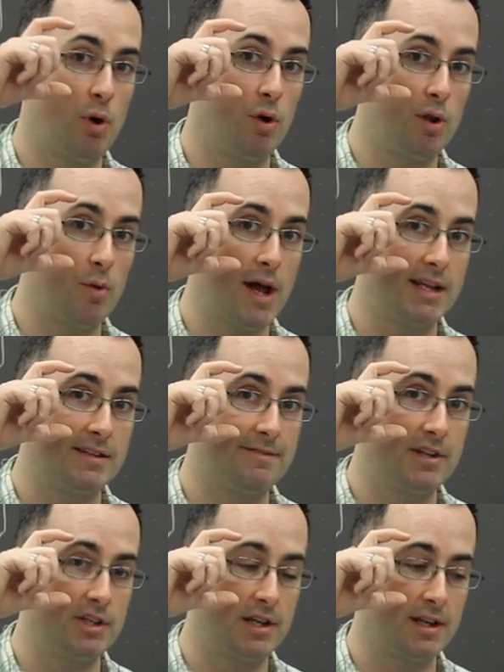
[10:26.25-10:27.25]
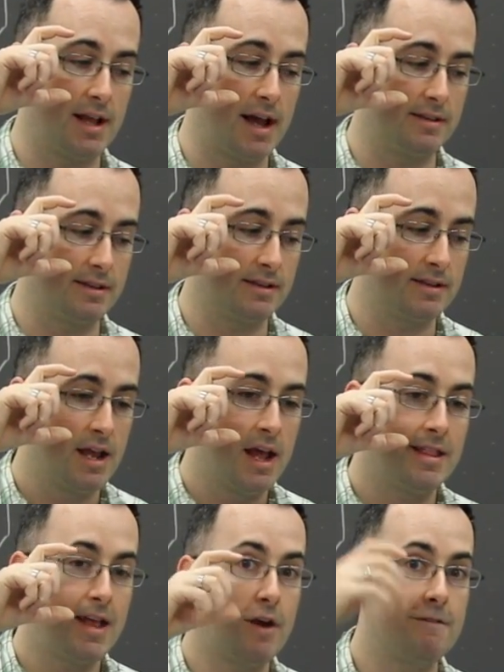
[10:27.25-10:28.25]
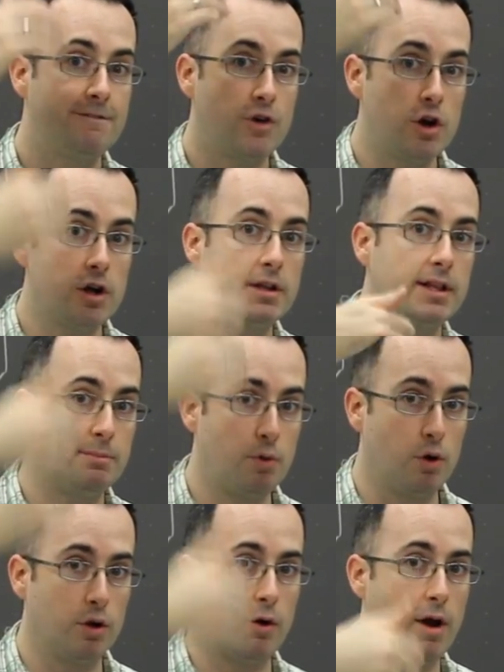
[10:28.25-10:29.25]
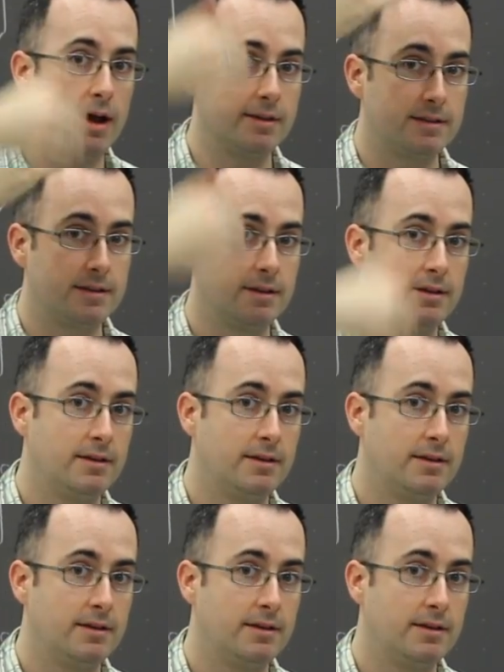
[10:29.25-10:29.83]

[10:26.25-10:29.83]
polarized fishing glasses that are vertically polarized.